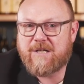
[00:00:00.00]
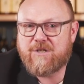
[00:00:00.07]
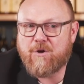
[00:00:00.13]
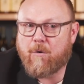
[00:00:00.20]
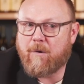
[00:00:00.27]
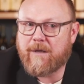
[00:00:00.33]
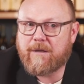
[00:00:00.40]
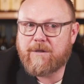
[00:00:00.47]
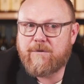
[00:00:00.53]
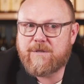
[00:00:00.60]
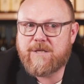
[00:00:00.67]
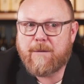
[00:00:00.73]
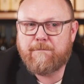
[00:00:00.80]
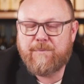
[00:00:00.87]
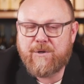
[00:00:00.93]
I don't want to
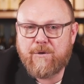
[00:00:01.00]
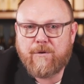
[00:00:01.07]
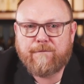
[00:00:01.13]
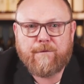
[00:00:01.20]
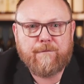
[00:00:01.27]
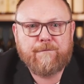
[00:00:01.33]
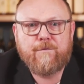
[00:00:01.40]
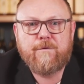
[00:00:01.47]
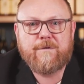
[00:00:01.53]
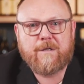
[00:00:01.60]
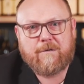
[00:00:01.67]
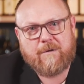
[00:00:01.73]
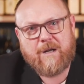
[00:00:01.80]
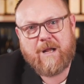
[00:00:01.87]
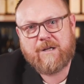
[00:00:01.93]
lose that beautiful fruit
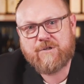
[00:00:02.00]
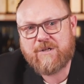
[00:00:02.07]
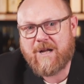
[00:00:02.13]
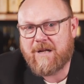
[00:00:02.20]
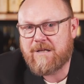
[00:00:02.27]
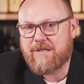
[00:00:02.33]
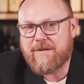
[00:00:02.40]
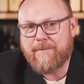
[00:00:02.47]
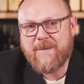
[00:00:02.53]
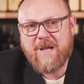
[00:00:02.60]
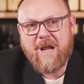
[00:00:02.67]
that Grenache has.